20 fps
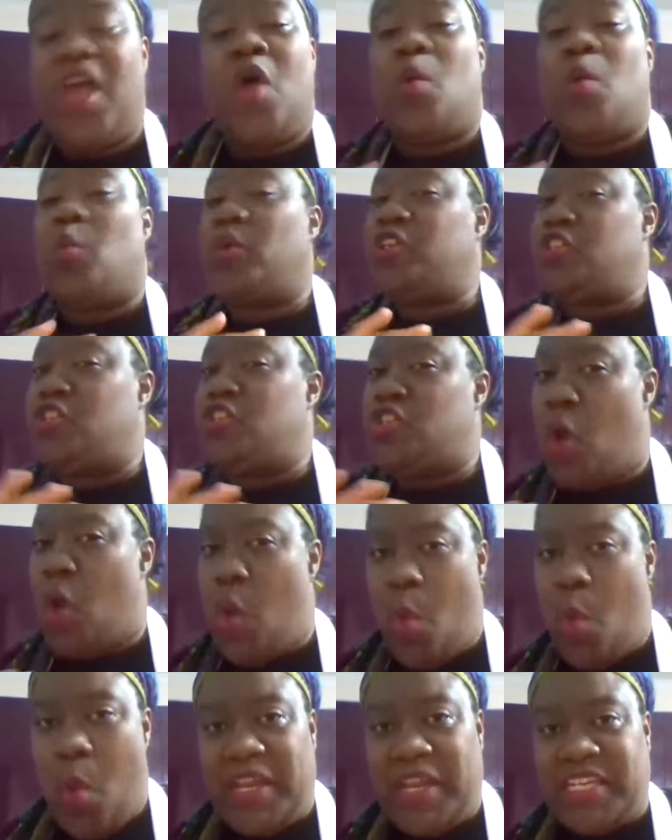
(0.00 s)
We don't
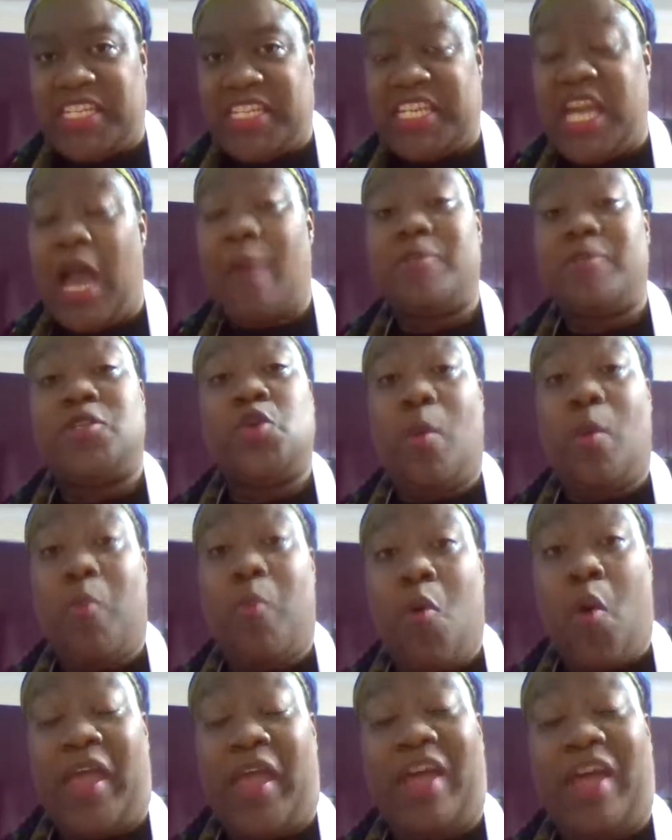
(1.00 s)
want it to come to a
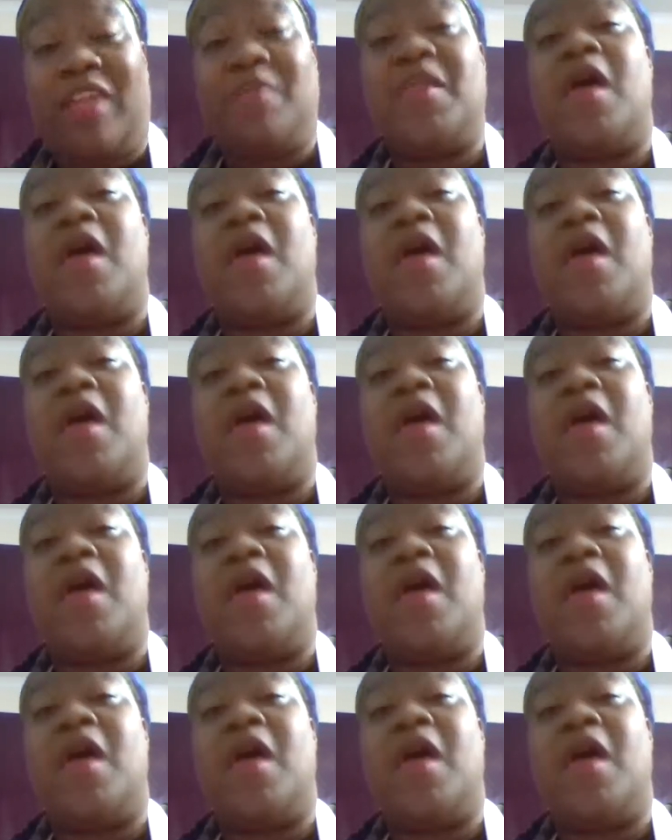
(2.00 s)
boil,